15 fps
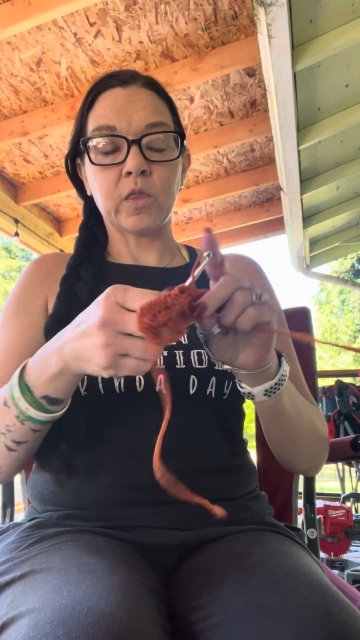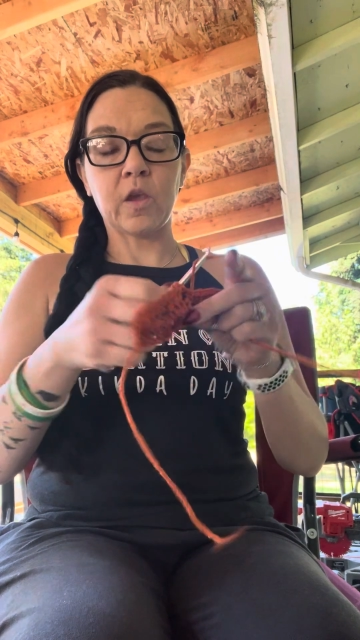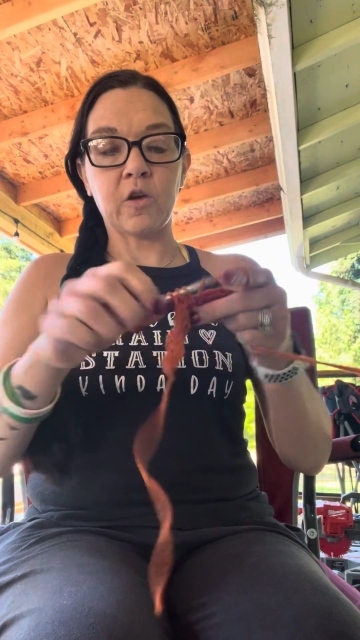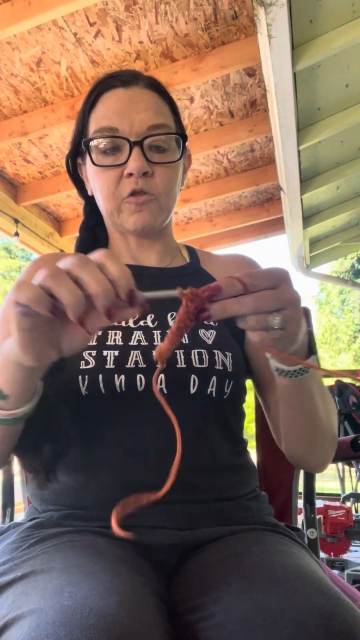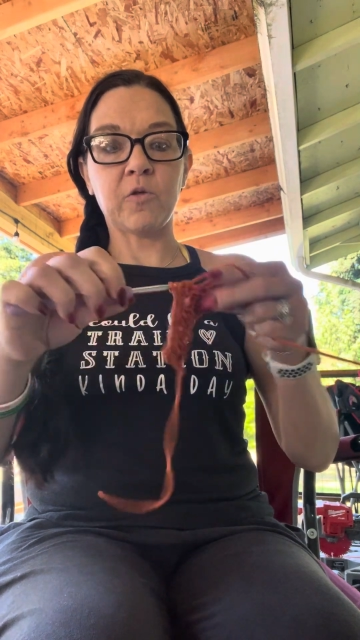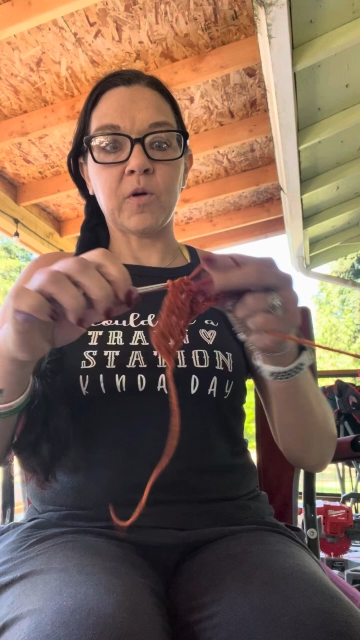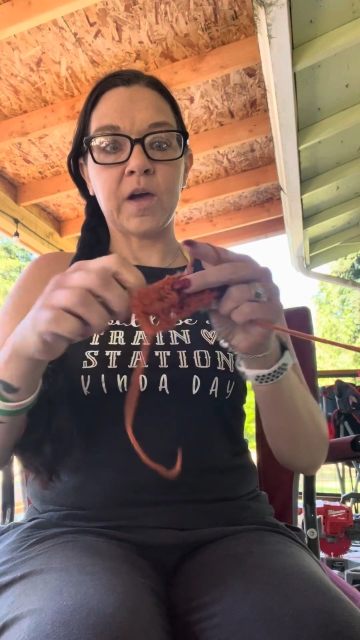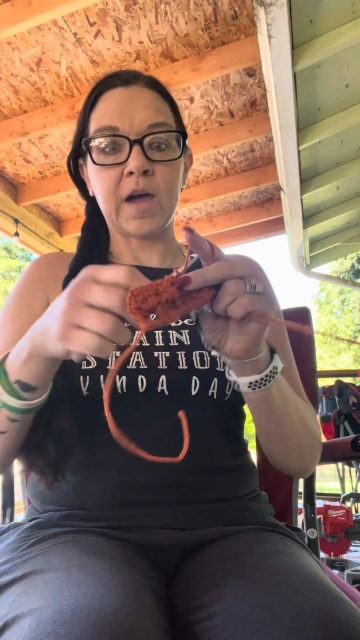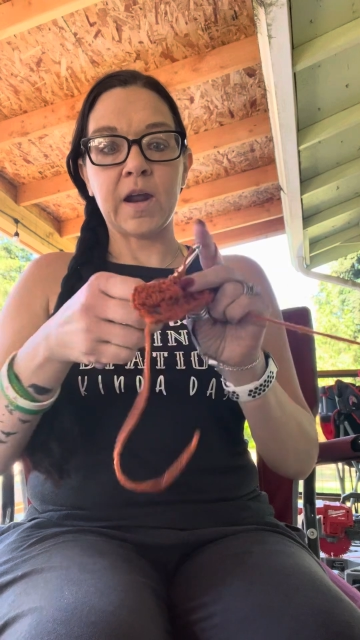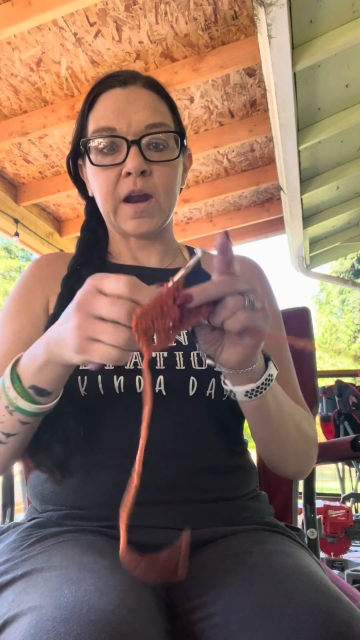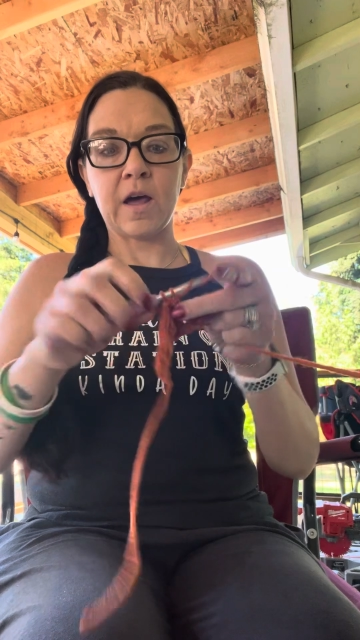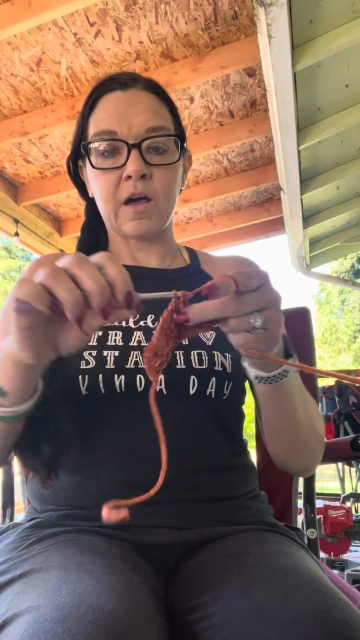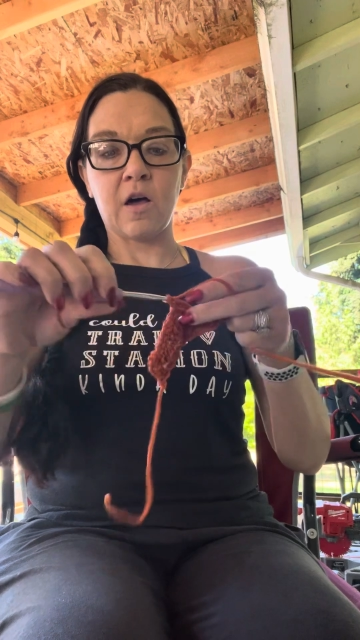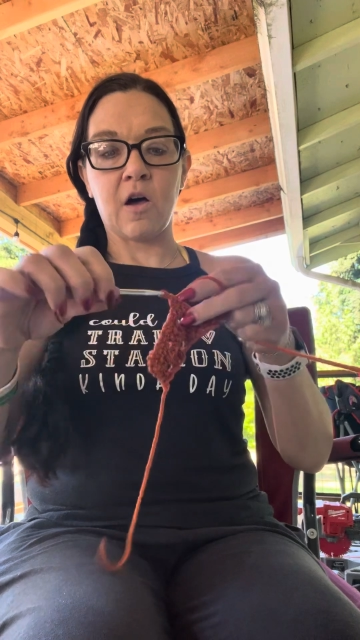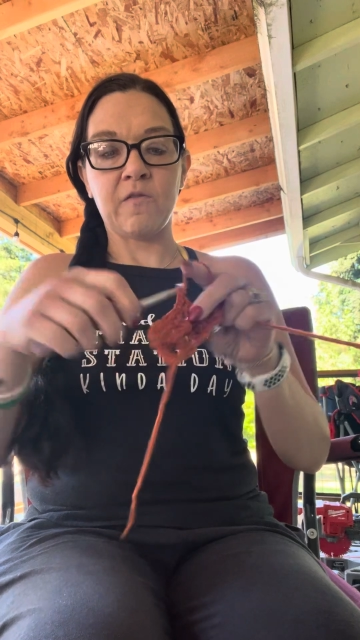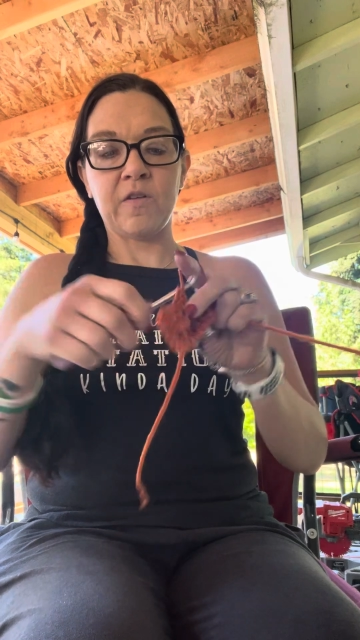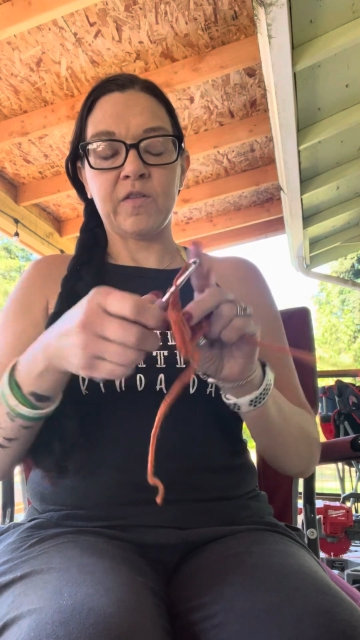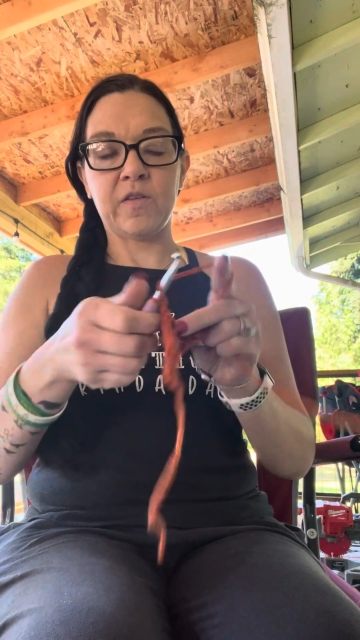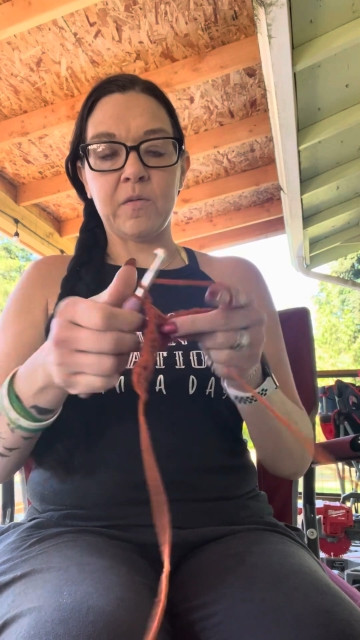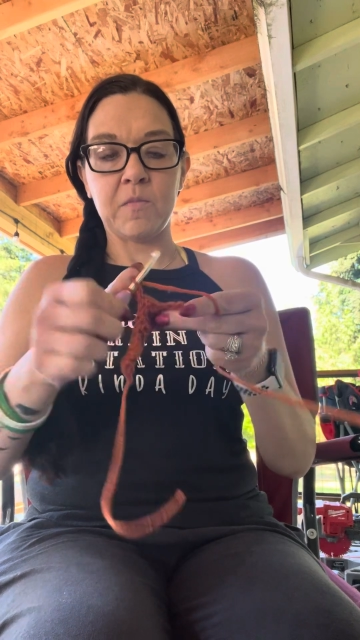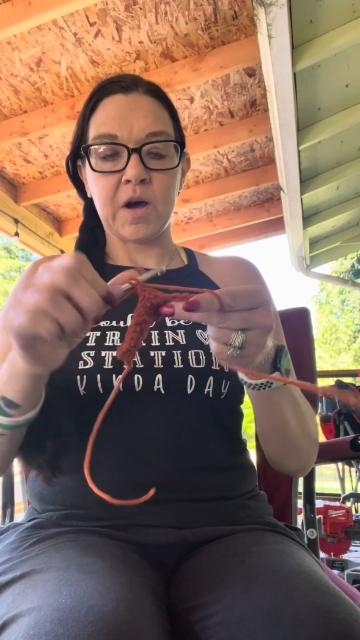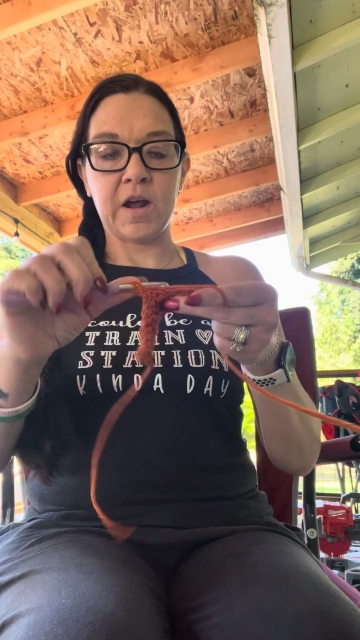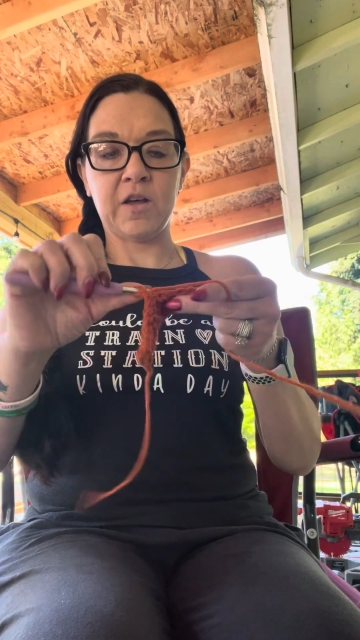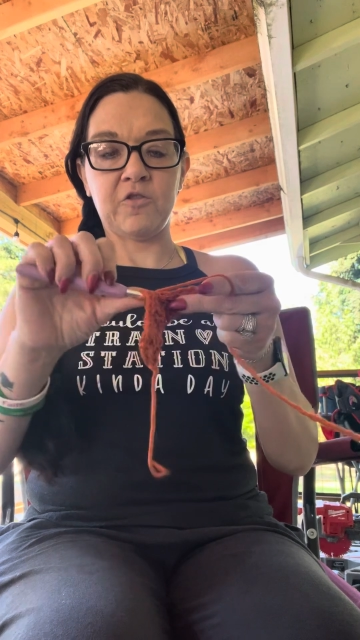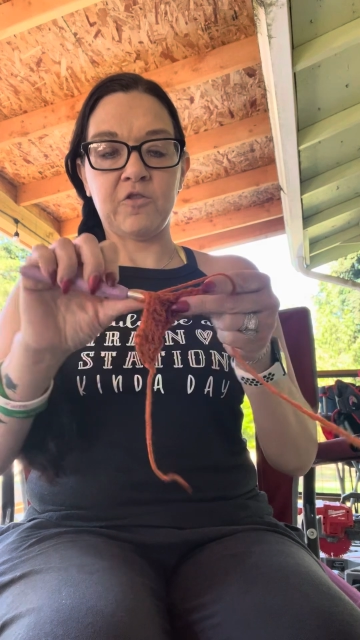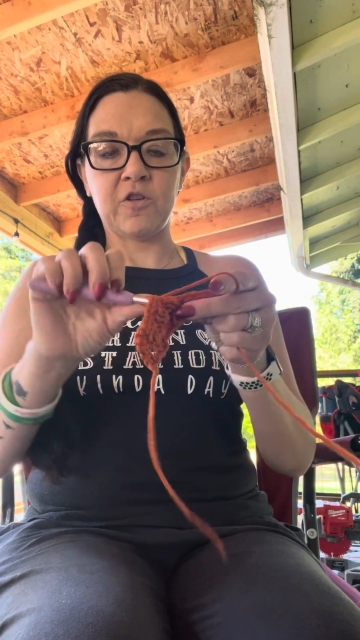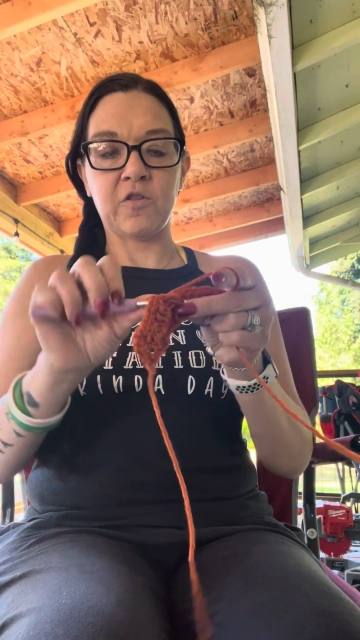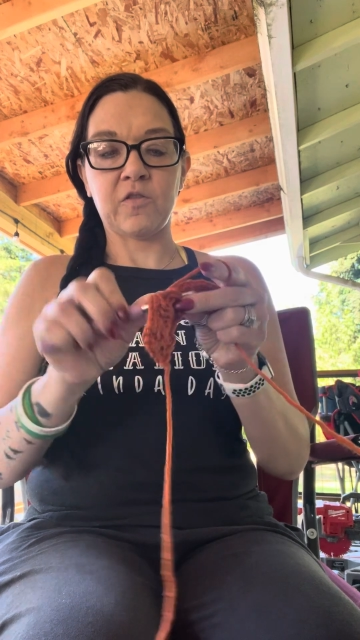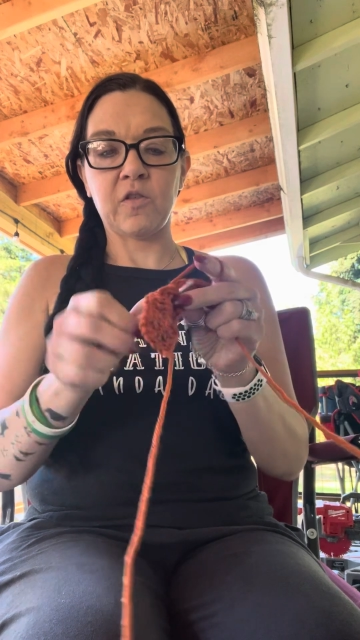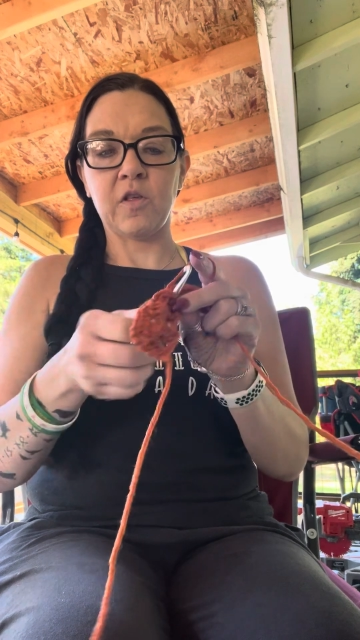So again, obviously mine is just a